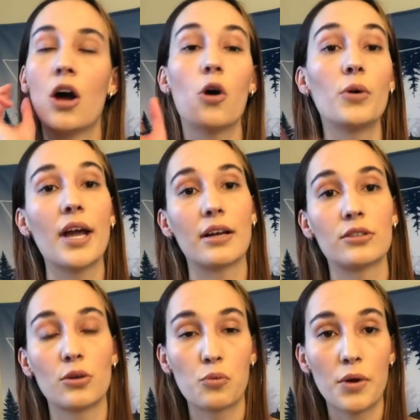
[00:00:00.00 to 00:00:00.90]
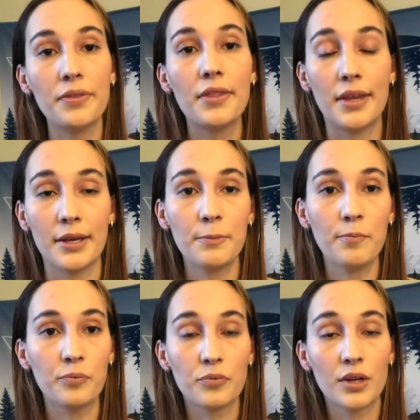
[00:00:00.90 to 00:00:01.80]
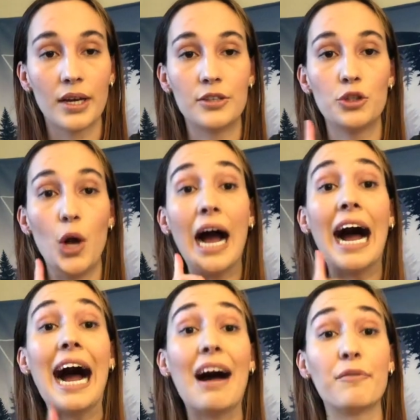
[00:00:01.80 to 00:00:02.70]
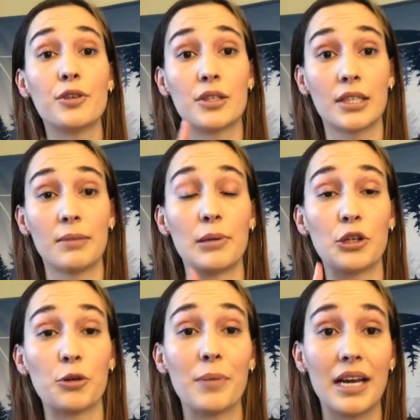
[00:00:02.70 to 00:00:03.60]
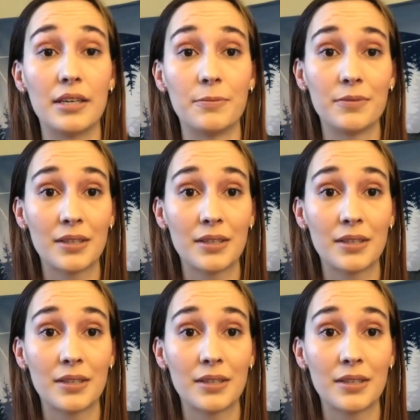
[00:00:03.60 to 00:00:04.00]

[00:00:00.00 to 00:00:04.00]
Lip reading: Oh yeah, so one thing is you have to sleep in your bed.